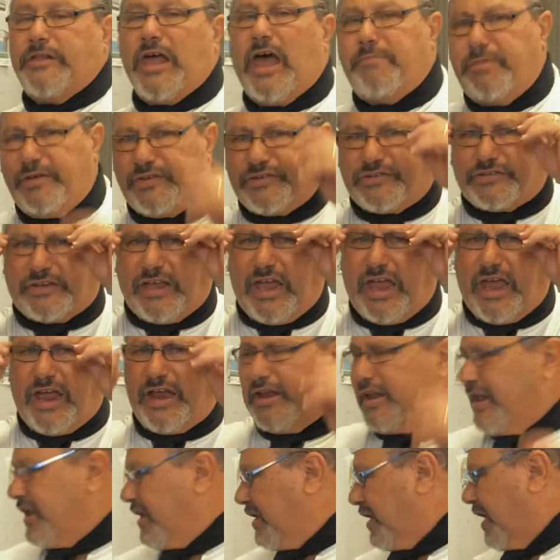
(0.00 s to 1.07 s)
don't be
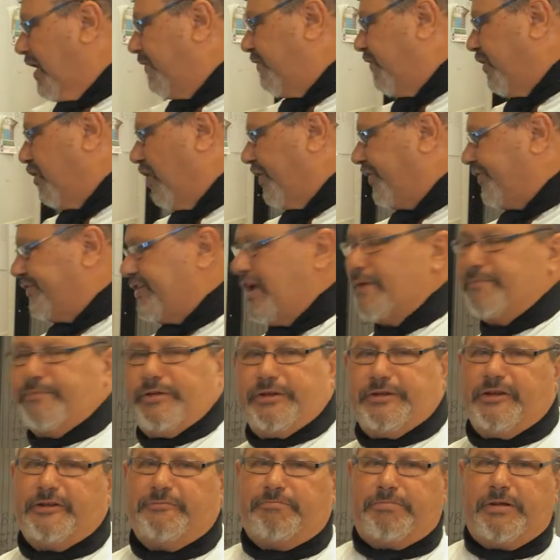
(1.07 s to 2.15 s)
scared if you got
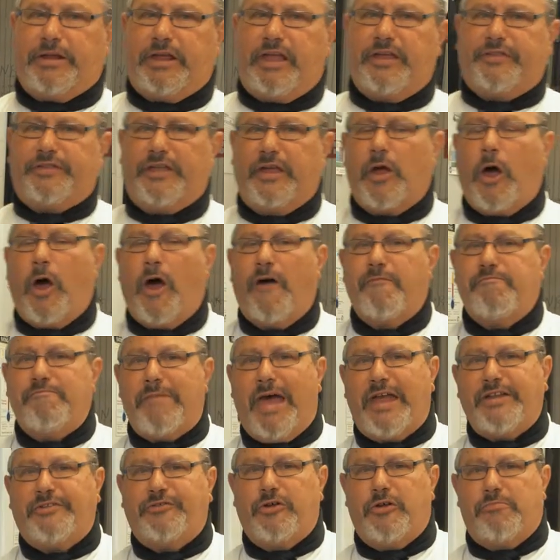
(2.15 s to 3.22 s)
something this big, you think, I've
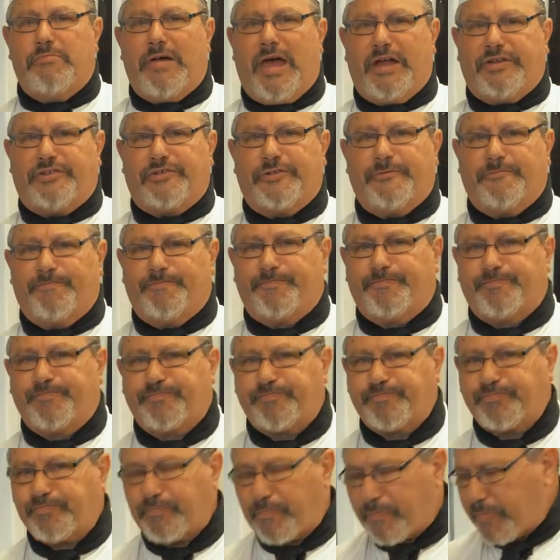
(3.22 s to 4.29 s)
made too much.
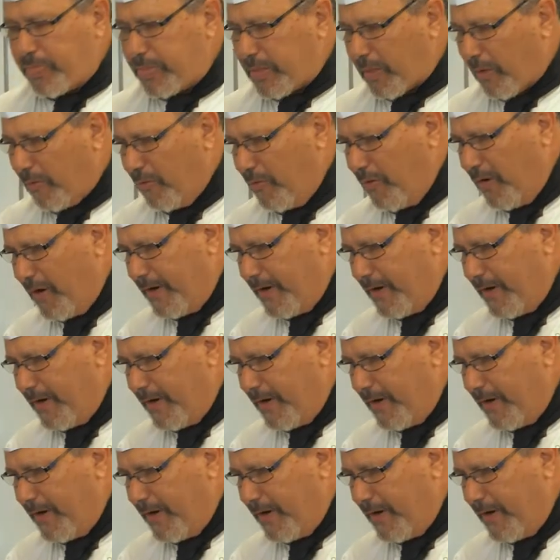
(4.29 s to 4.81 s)
All